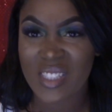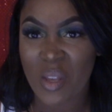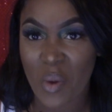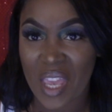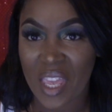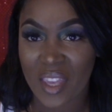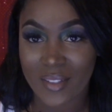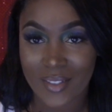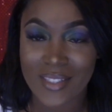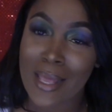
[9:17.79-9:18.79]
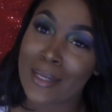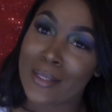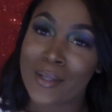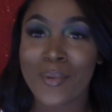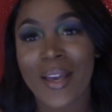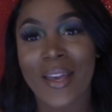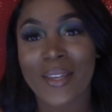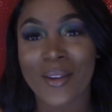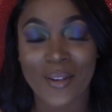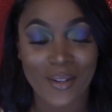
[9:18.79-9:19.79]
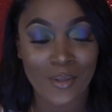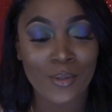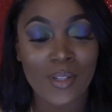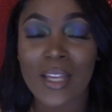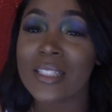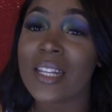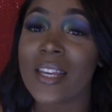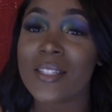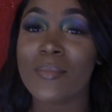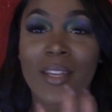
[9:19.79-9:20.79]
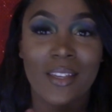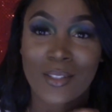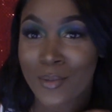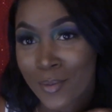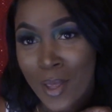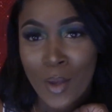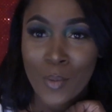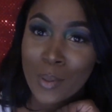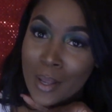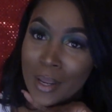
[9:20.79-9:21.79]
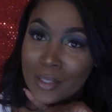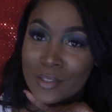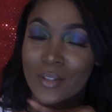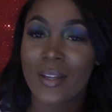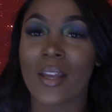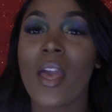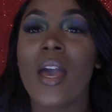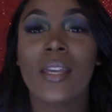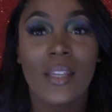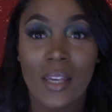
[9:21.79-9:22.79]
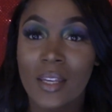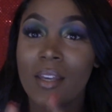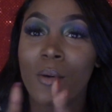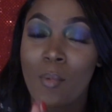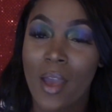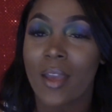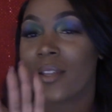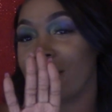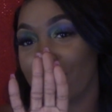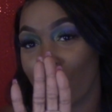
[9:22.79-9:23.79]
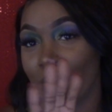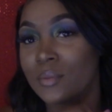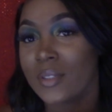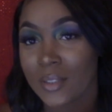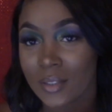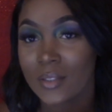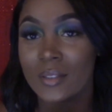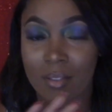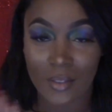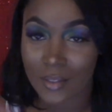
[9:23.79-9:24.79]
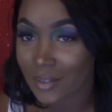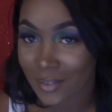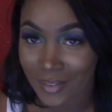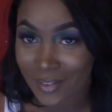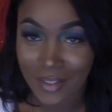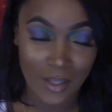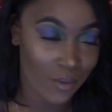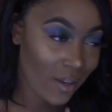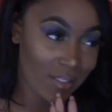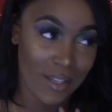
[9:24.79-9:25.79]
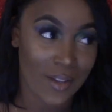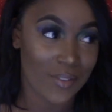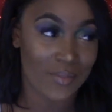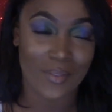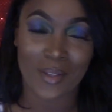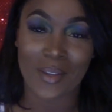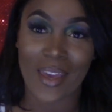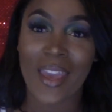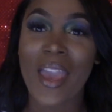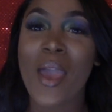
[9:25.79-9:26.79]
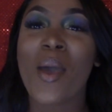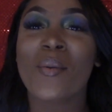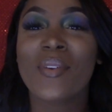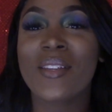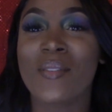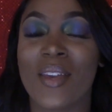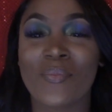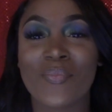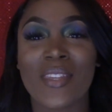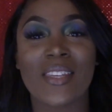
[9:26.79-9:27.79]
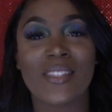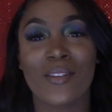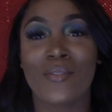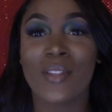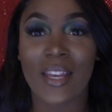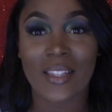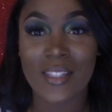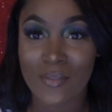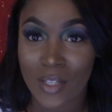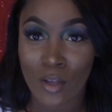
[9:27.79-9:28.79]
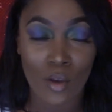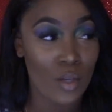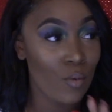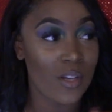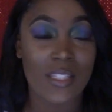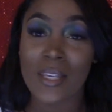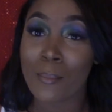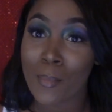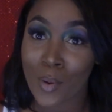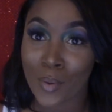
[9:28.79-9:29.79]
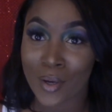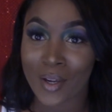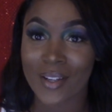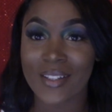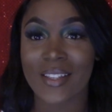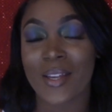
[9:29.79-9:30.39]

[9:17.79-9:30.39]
some wine. Cause I love wine, y'all. Ooh, y'all should ask me that. Dude, what do I like to drink? Jaeger and wine. I don't have time. Okay? But anyway, so if you like this video and you want to see more,